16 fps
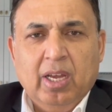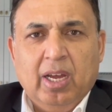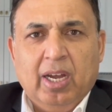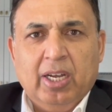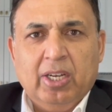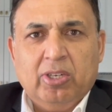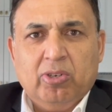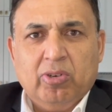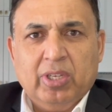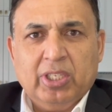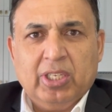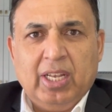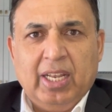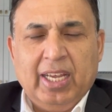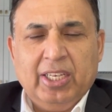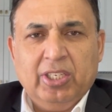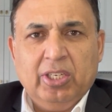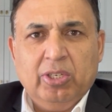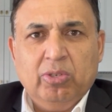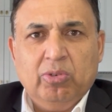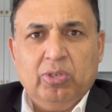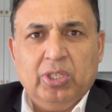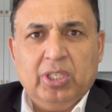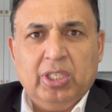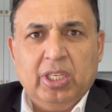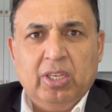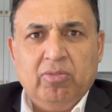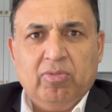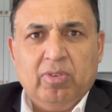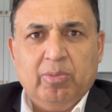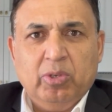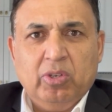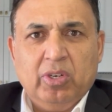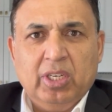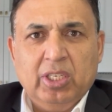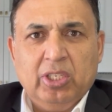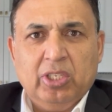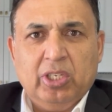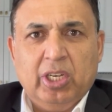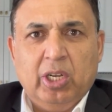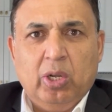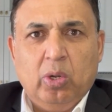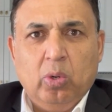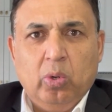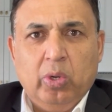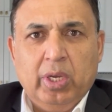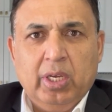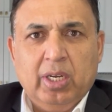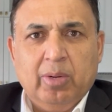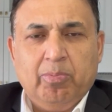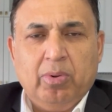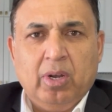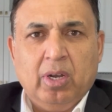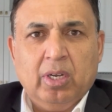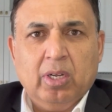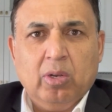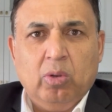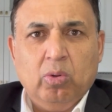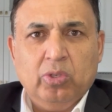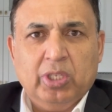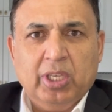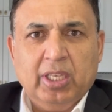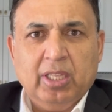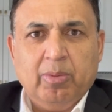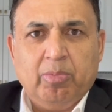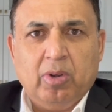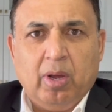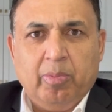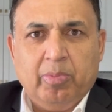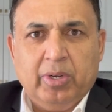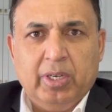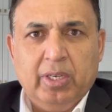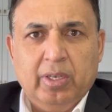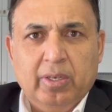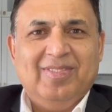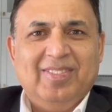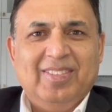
or trust ledger you receive from your real estate lawyer upon closing the property.